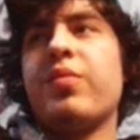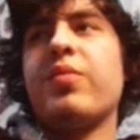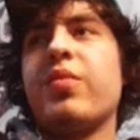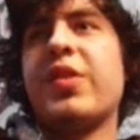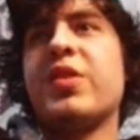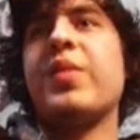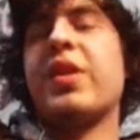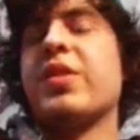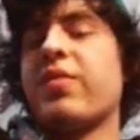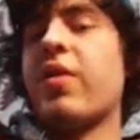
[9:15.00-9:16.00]
mostly
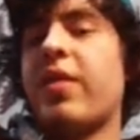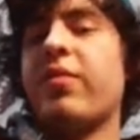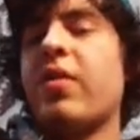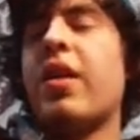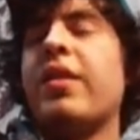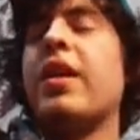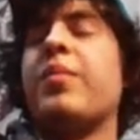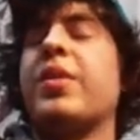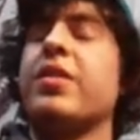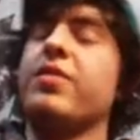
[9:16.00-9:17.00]
because of Ryan. Yeah,
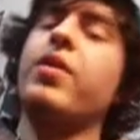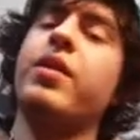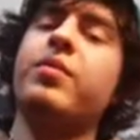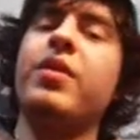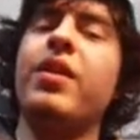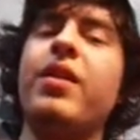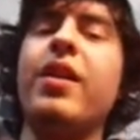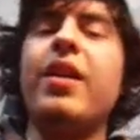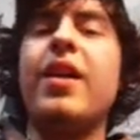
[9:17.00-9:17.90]
because of Ryan. It